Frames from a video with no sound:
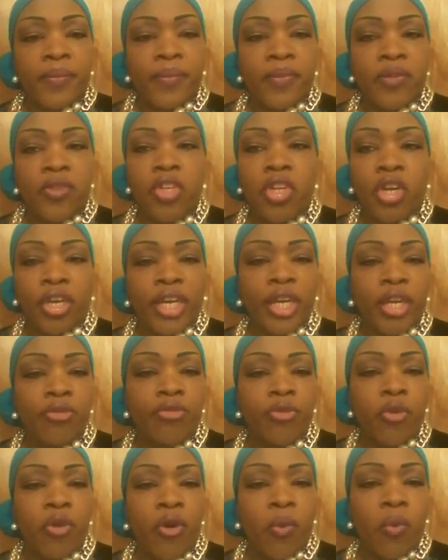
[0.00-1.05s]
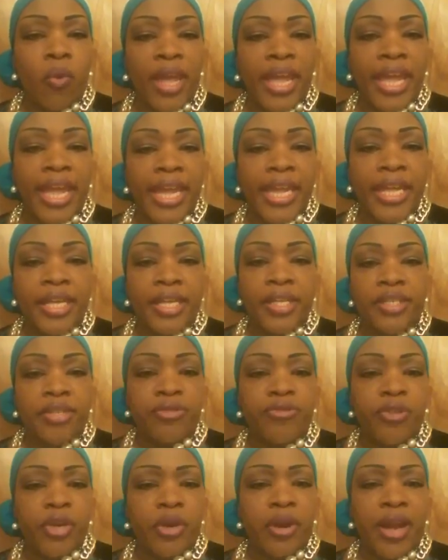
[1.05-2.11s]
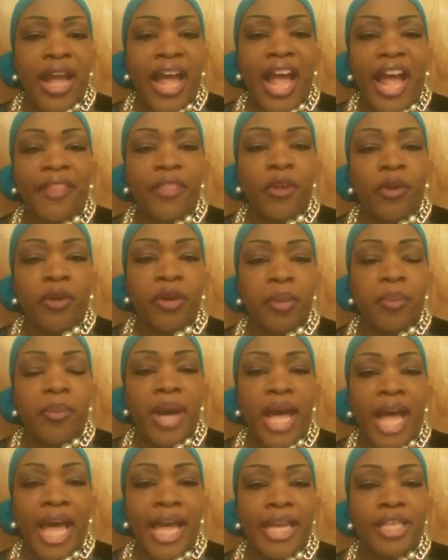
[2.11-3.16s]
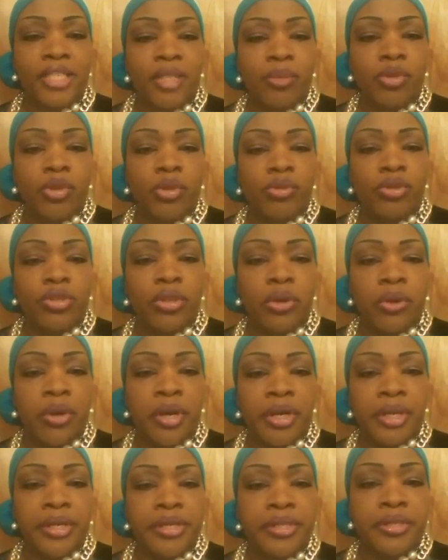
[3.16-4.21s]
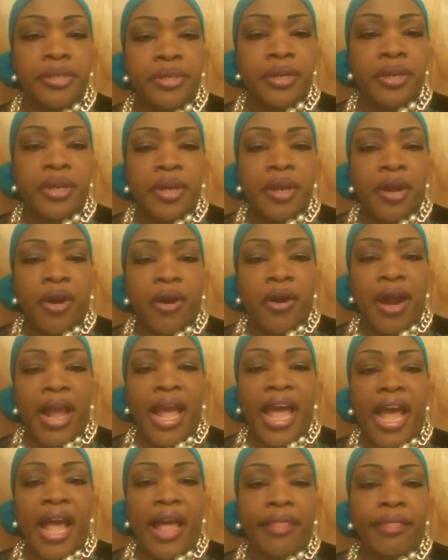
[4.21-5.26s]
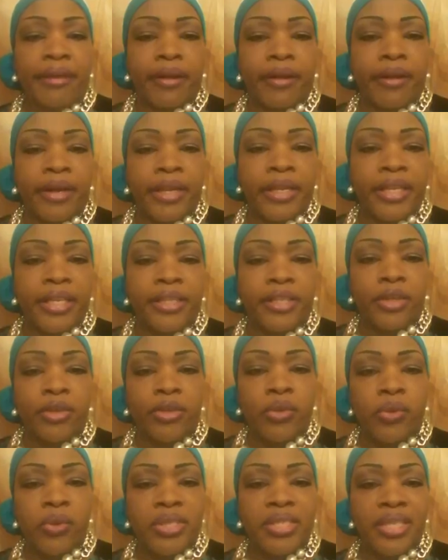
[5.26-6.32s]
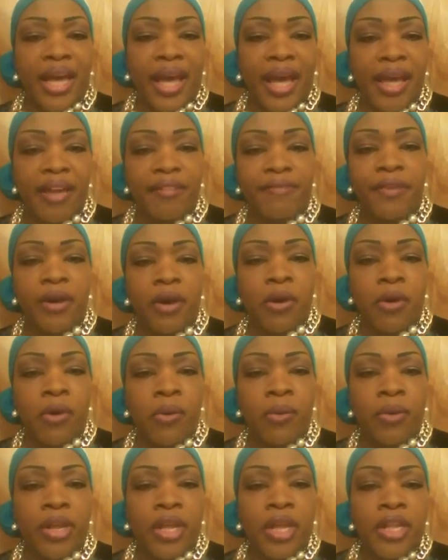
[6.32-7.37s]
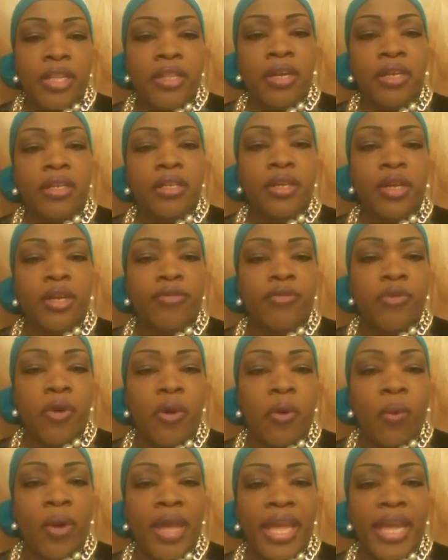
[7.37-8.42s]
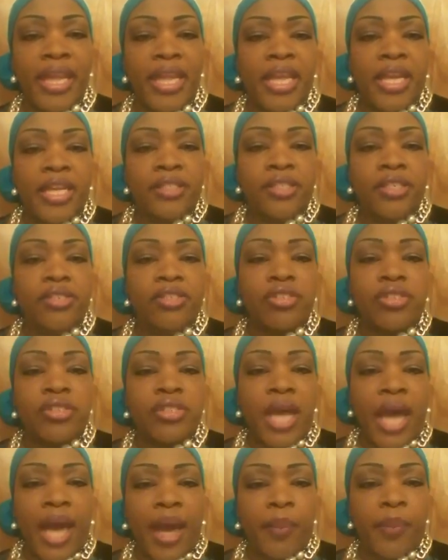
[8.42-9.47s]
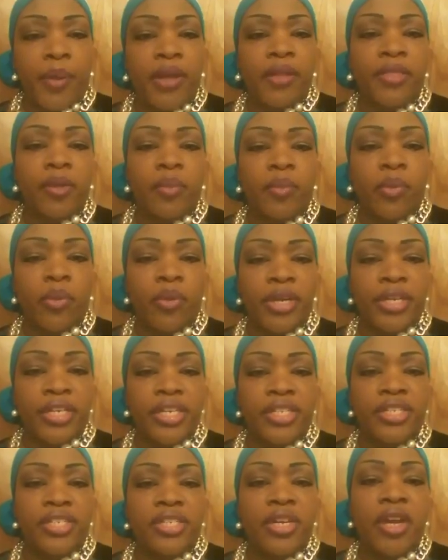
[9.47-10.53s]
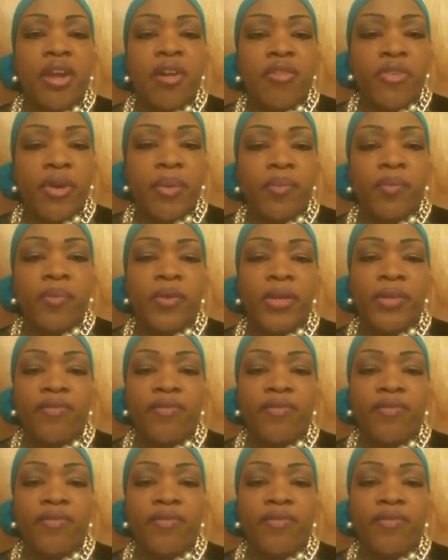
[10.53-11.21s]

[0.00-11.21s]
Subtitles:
looking for a way to figure out how they're going to buy some new Jordans or how they're going to get the newest iPhone. They're looking for a way to stop the British from